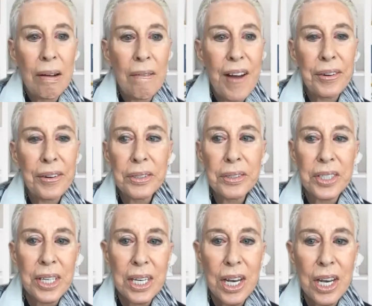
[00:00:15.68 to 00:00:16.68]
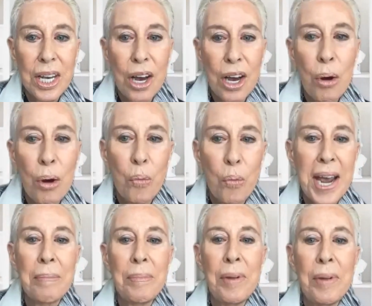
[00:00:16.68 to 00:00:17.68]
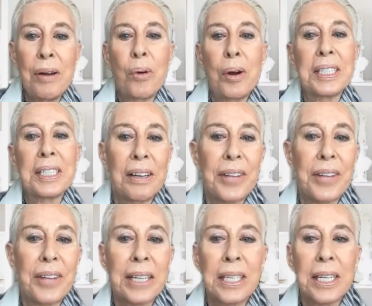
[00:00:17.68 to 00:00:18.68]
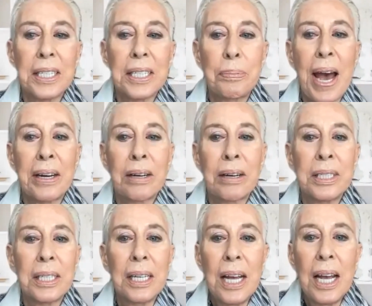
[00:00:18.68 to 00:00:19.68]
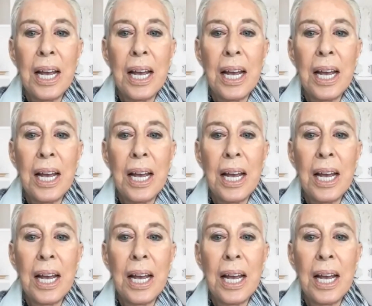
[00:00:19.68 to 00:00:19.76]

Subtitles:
founder and CEO of WHAM, Women's Health Access Matters.